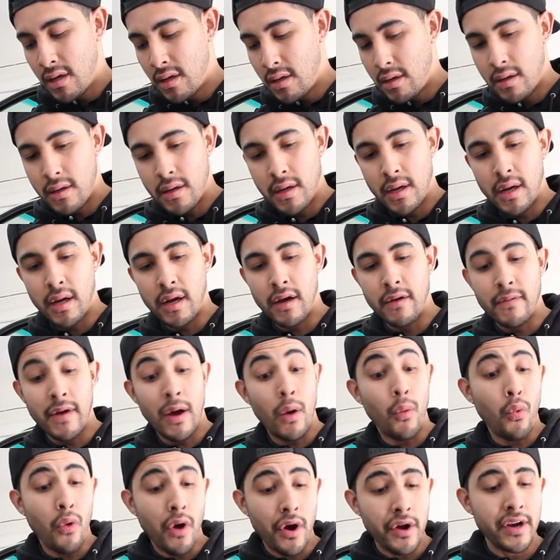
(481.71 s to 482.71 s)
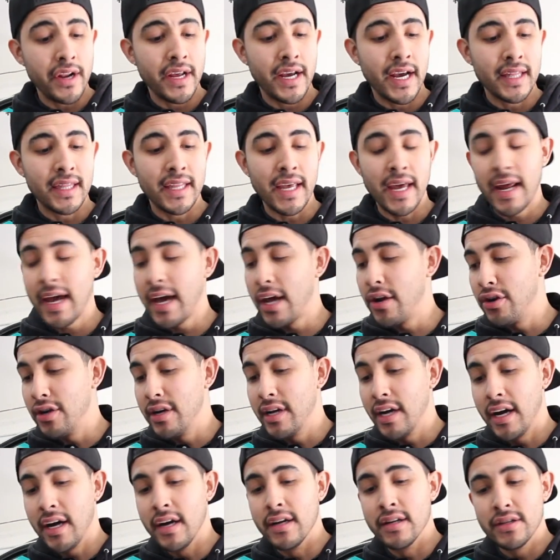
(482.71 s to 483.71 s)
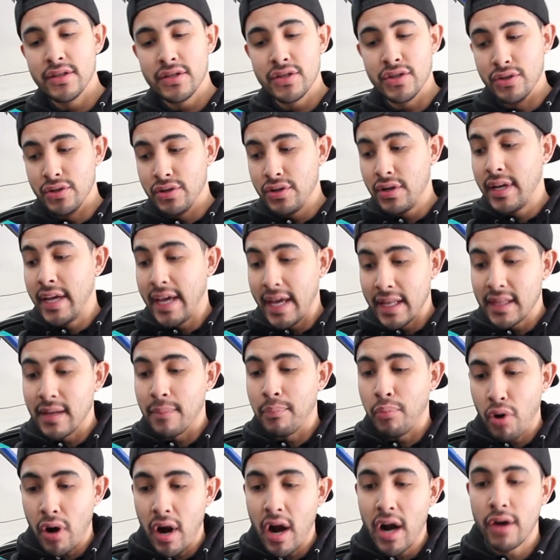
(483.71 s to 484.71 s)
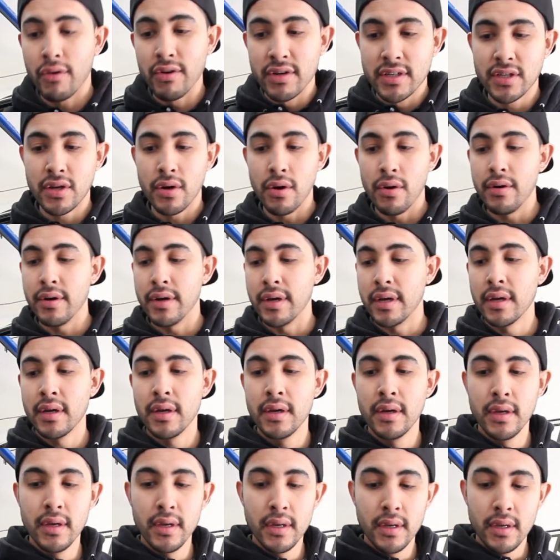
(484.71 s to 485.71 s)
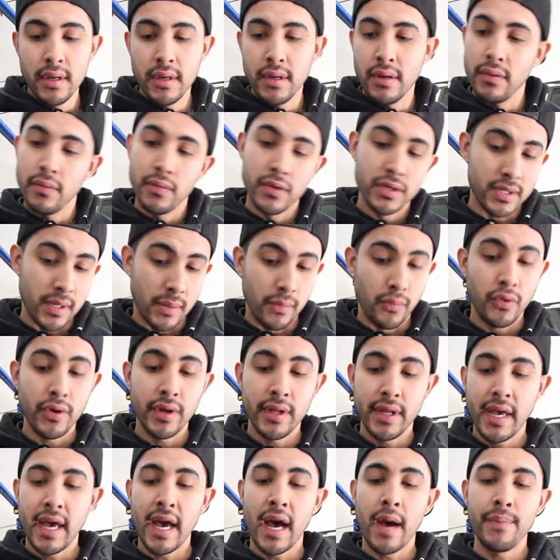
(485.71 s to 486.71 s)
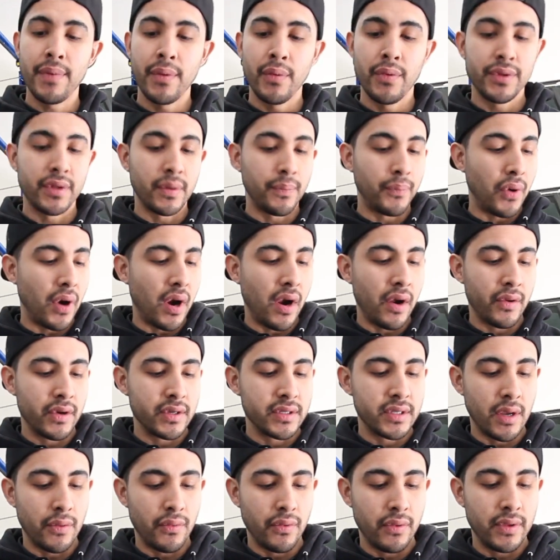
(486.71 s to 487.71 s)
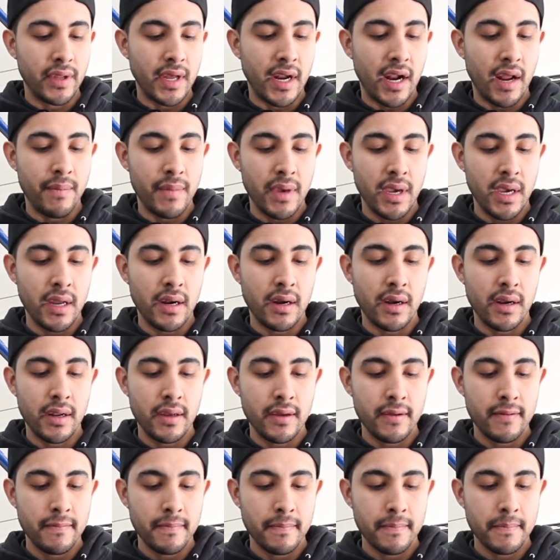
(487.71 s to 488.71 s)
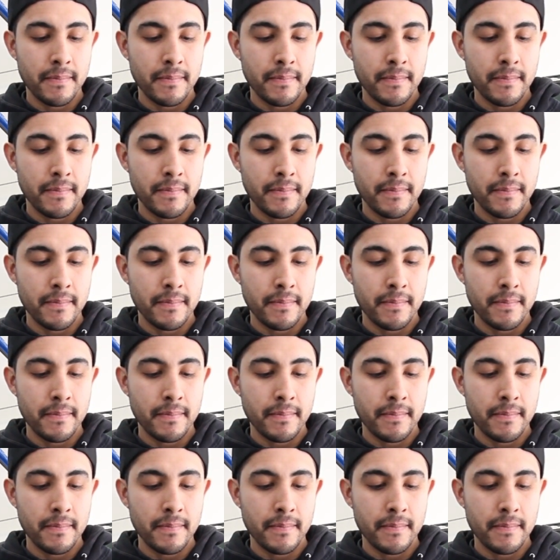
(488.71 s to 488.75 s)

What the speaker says: I wanted to get that header done to get the progress going, which I'm really happy with the progress that I made on it.